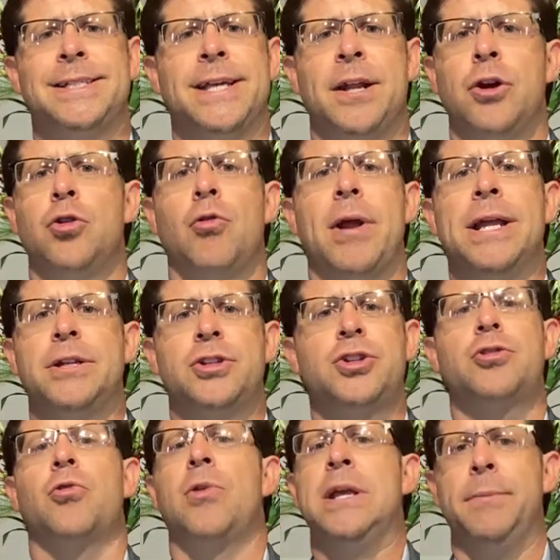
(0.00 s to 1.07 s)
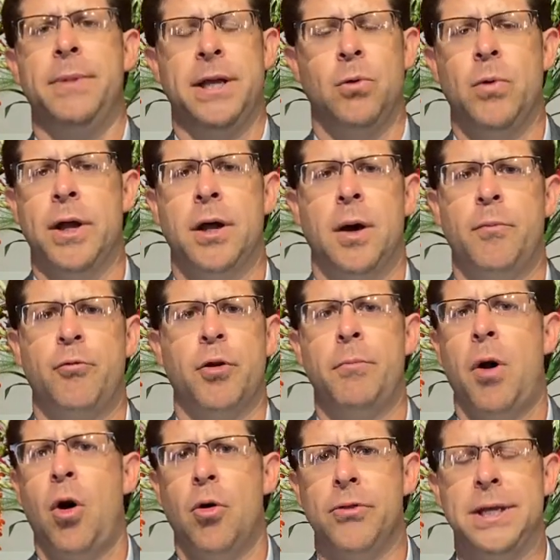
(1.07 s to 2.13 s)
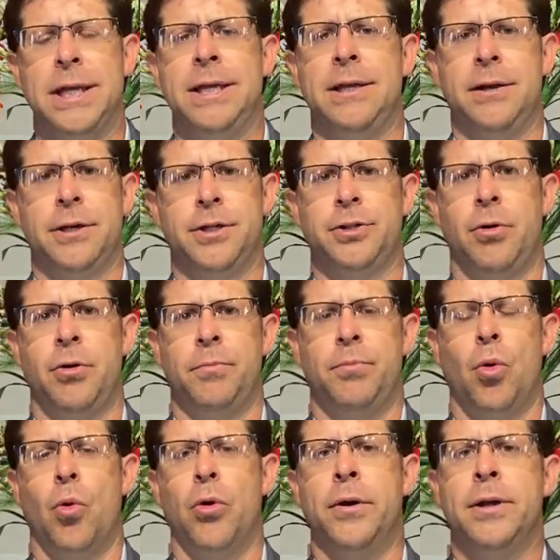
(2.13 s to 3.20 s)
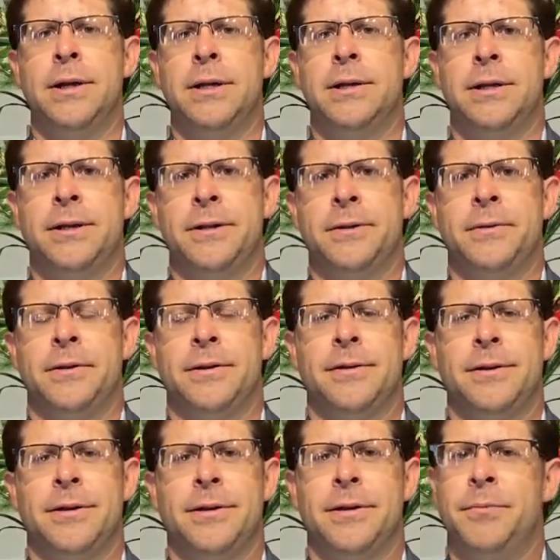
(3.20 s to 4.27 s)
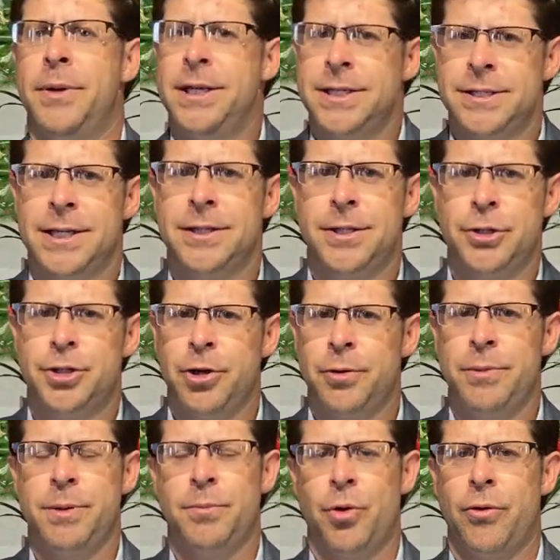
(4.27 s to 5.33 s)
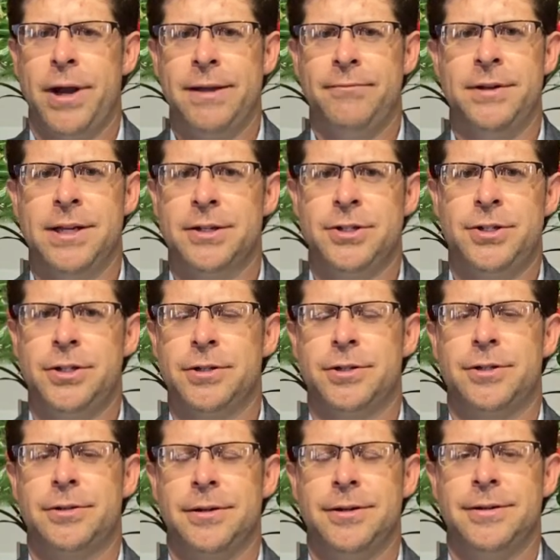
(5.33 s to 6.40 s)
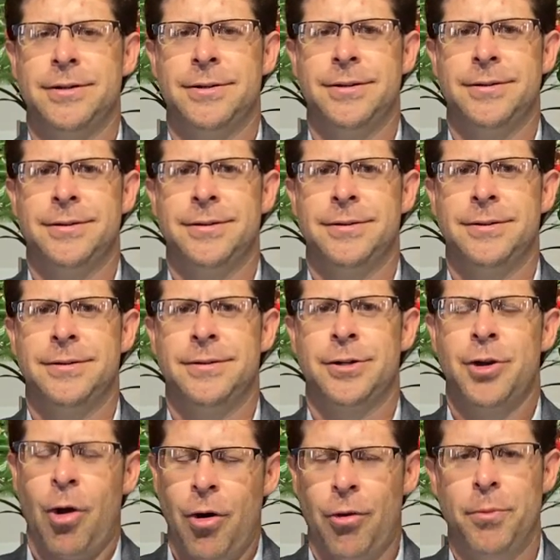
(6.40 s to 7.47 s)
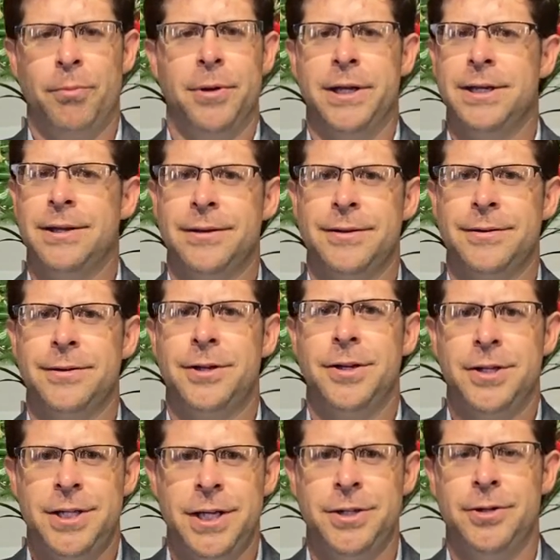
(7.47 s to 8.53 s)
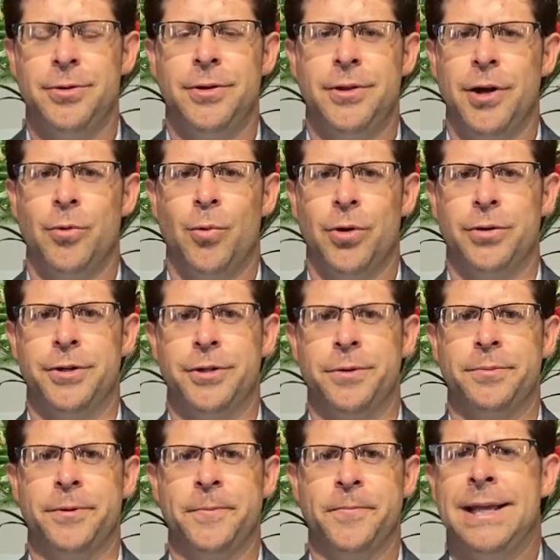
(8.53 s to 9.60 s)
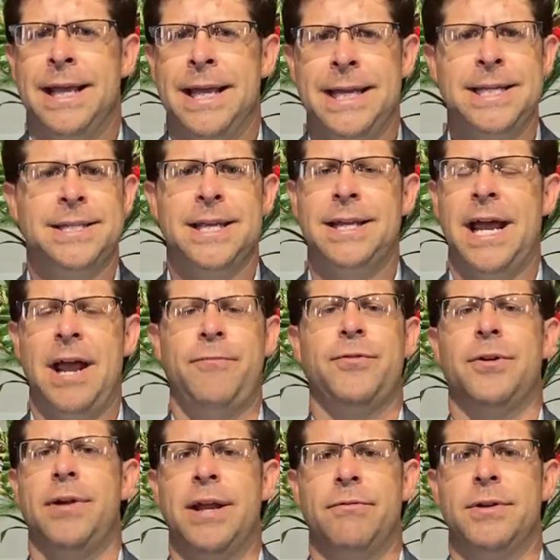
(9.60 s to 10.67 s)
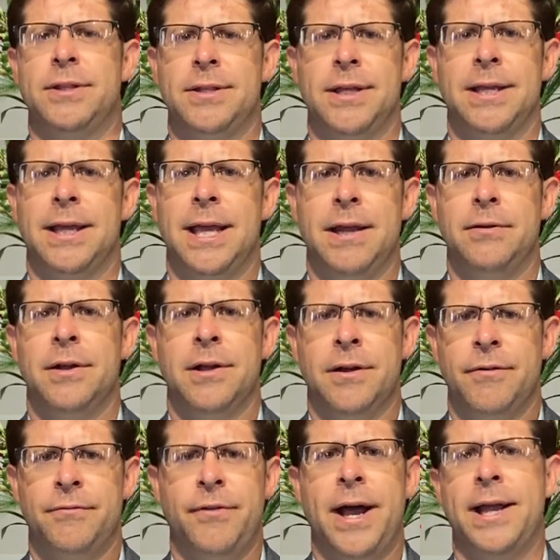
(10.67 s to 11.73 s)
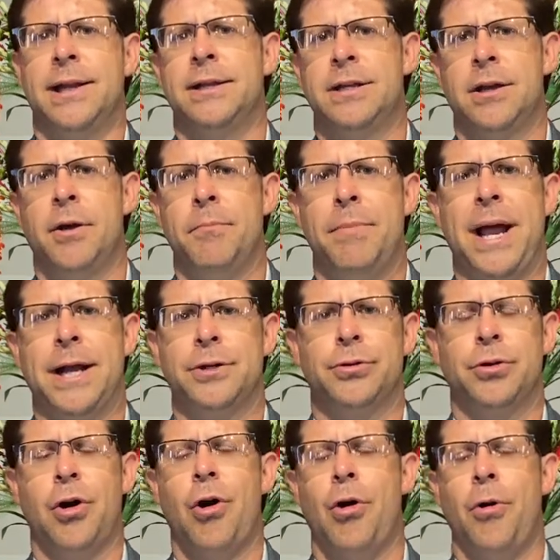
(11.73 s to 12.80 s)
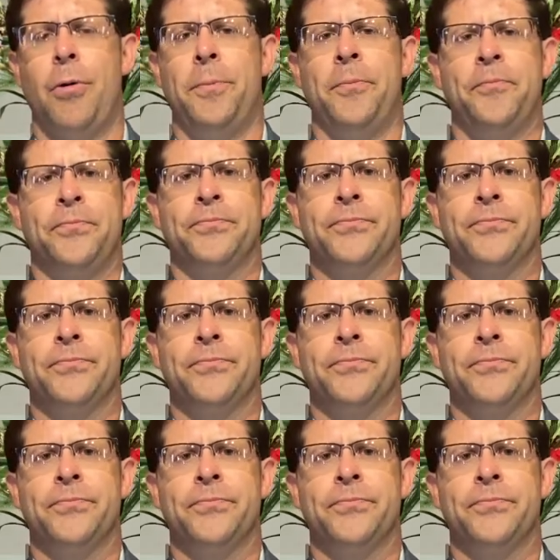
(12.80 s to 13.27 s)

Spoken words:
said, "A great screaming went up from all the English on board." But he said, "The German Moravians just calmly continued their worship." And he said, after everything had finally come back to calm,